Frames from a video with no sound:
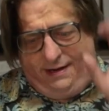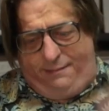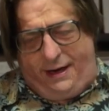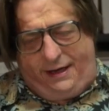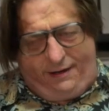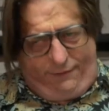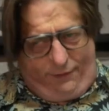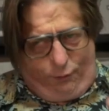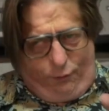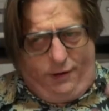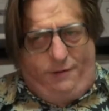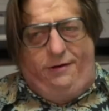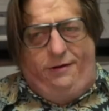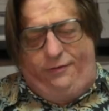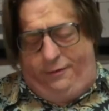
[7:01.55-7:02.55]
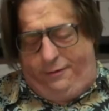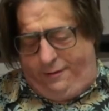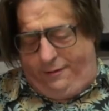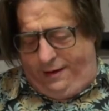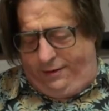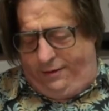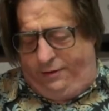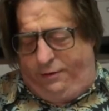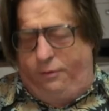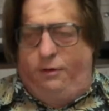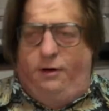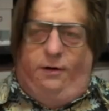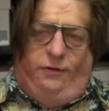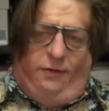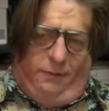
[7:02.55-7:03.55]
Micah for one reason or another,
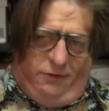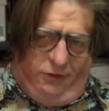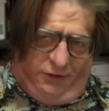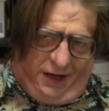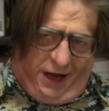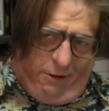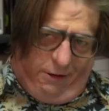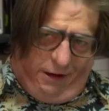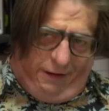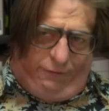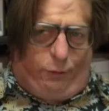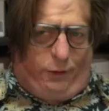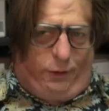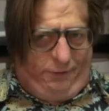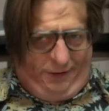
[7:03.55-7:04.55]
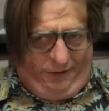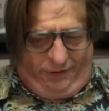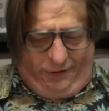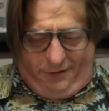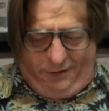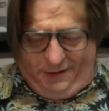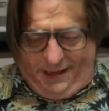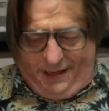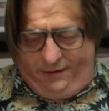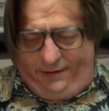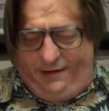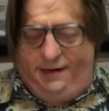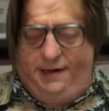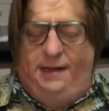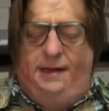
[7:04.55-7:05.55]
or something she's carrying for one reason or
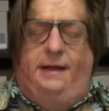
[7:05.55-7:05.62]
another,